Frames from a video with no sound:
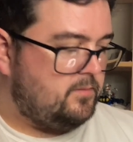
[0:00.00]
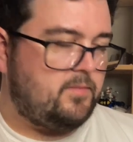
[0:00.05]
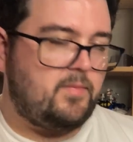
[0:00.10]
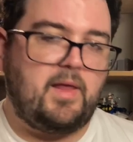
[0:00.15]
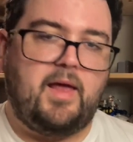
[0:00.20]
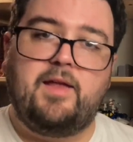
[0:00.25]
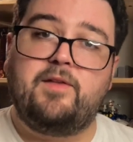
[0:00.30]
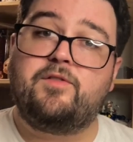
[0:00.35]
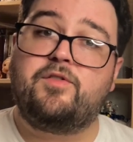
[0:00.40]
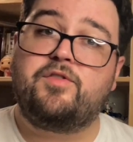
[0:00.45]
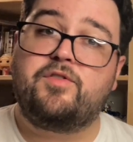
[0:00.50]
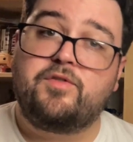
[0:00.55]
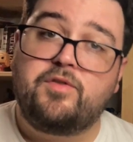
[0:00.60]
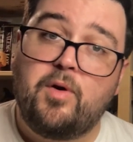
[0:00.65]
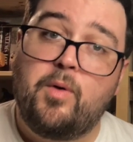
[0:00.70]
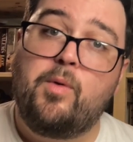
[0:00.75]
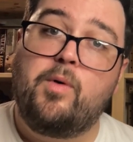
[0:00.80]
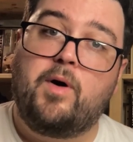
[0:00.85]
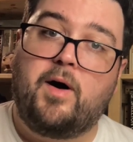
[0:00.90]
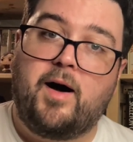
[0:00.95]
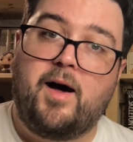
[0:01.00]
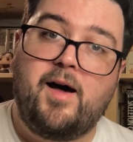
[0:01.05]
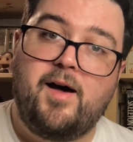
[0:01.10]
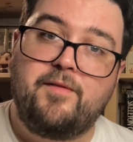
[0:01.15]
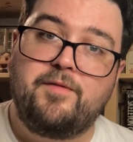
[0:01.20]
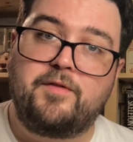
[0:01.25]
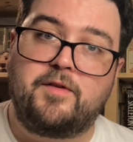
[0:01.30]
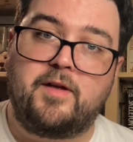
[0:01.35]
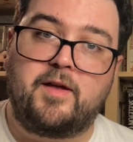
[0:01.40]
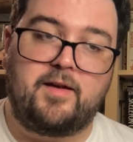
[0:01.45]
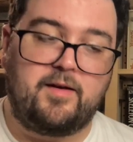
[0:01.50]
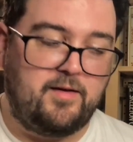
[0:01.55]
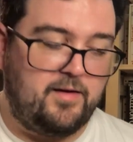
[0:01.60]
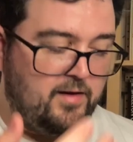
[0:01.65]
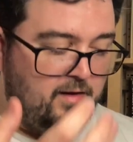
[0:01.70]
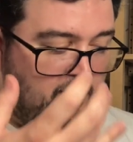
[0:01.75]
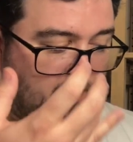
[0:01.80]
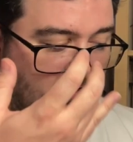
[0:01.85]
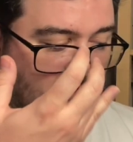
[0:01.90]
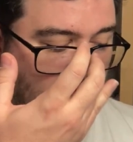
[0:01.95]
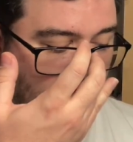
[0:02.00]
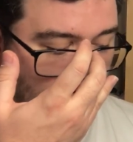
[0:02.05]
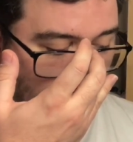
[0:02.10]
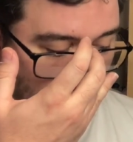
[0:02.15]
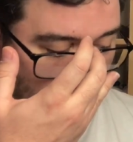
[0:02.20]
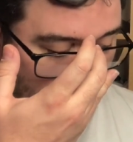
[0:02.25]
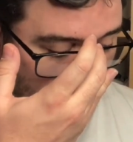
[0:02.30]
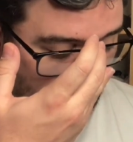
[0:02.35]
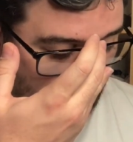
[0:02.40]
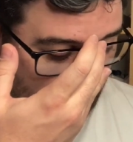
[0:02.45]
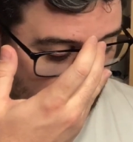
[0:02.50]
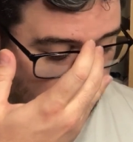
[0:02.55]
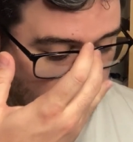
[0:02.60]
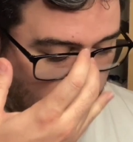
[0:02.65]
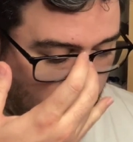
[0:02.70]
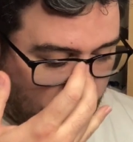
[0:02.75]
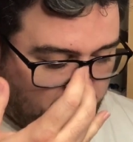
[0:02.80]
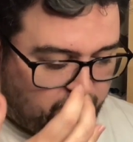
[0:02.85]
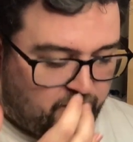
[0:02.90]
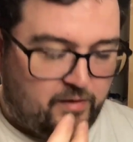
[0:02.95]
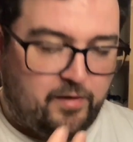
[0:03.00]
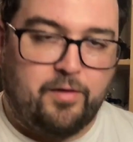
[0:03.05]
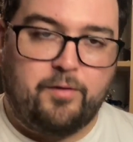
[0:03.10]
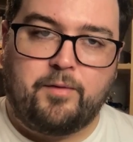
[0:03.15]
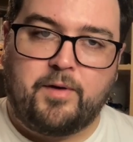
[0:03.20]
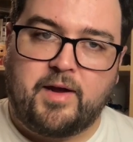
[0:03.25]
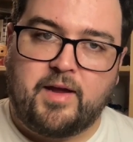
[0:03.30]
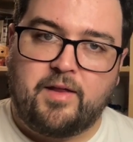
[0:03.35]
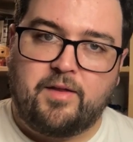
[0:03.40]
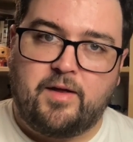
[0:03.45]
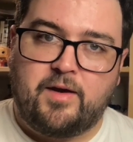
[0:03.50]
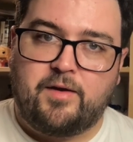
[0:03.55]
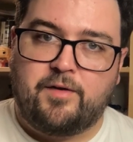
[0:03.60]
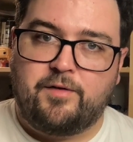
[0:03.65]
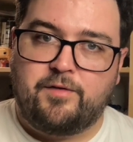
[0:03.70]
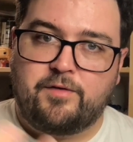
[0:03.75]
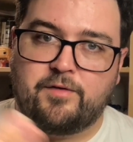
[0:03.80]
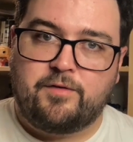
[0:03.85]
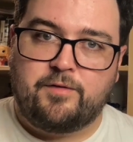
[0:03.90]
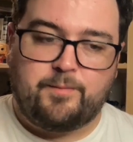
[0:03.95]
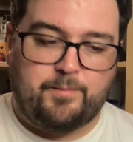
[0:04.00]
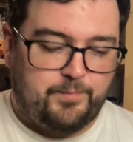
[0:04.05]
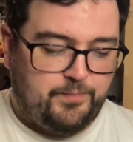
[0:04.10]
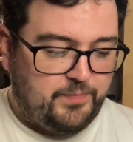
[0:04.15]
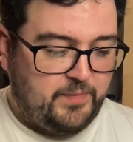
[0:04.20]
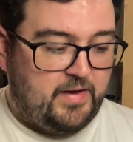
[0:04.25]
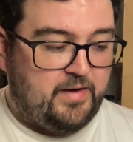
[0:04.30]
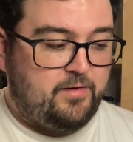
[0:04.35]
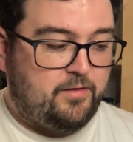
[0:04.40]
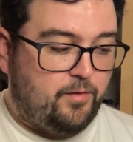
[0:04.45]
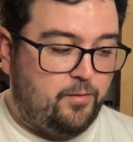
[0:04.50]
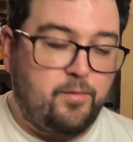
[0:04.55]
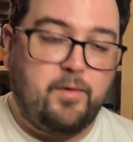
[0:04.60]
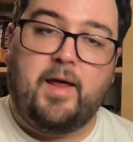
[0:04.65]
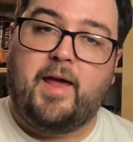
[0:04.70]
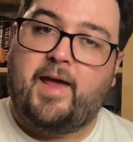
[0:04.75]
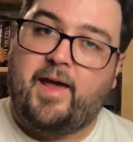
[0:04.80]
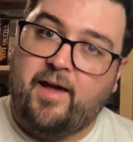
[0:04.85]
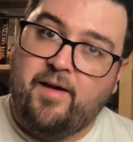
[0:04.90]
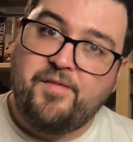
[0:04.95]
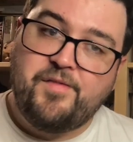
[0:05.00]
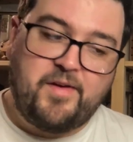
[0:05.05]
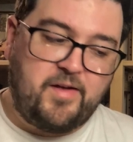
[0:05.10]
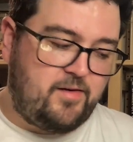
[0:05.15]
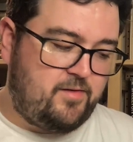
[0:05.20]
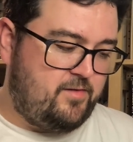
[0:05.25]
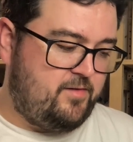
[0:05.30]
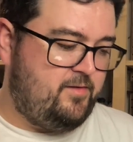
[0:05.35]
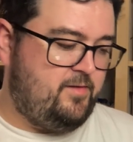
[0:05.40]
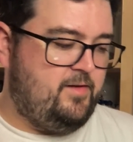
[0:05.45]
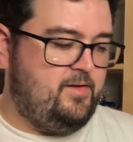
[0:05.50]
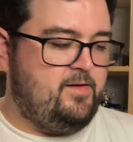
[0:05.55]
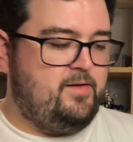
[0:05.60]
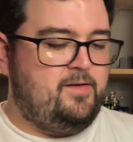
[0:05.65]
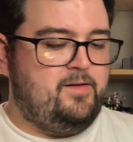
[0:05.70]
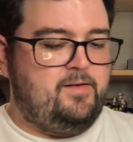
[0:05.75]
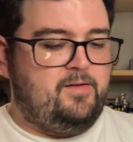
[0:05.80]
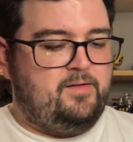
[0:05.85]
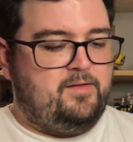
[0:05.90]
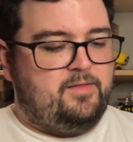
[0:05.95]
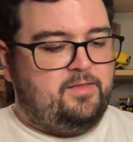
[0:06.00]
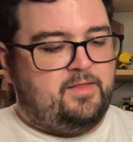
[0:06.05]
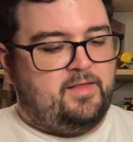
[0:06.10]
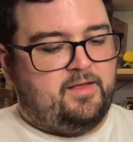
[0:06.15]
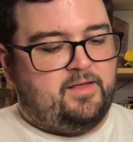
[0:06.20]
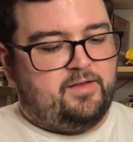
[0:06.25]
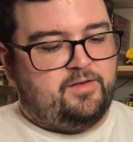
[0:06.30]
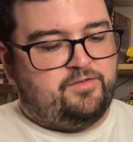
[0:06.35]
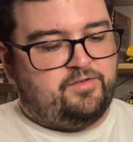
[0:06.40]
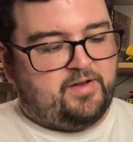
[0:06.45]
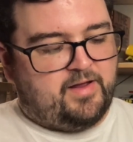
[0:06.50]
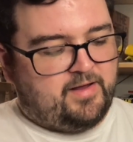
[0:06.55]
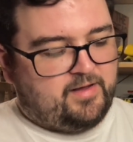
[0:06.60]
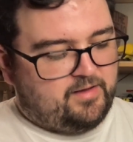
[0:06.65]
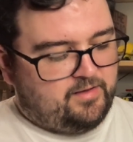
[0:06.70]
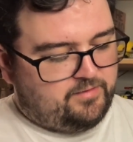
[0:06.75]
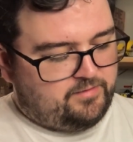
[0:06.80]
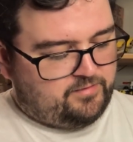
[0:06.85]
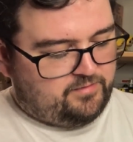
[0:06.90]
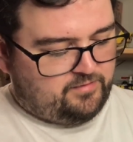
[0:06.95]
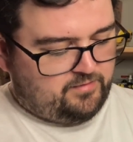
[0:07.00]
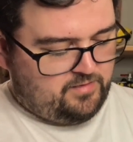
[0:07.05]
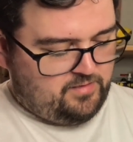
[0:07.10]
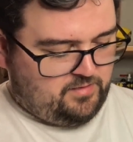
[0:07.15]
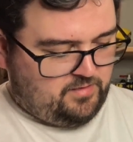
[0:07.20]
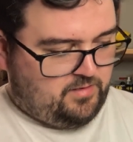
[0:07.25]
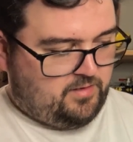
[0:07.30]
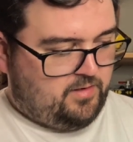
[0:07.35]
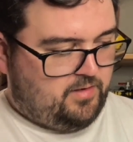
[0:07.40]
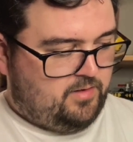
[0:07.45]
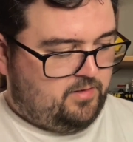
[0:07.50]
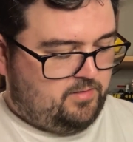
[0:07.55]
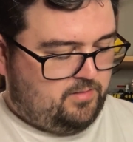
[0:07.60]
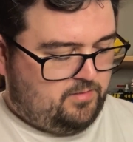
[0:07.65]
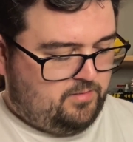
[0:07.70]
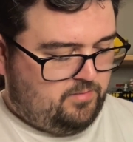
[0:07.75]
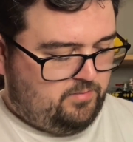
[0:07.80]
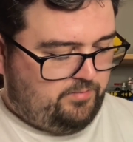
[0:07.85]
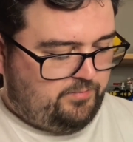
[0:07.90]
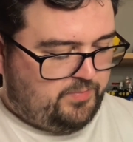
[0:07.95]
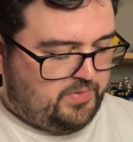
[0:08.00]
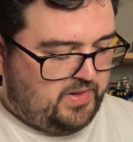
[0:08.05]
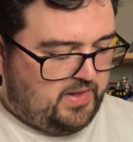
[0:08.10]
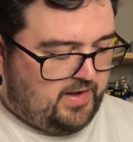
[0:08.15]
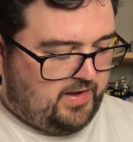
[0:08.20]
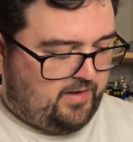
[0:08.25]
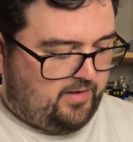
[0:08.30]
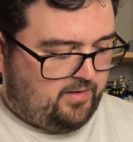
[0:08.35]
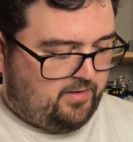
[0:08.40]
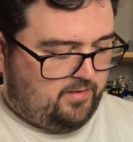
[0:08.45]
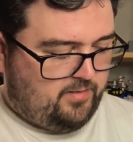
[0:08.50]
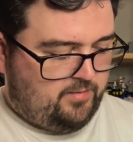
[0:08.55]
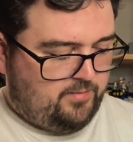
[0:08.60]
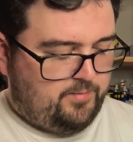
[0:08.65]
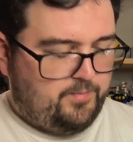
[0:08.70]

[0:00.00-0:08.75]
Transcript: And so often, Desperation and the Regulators, they don't have it. The jackets are blank.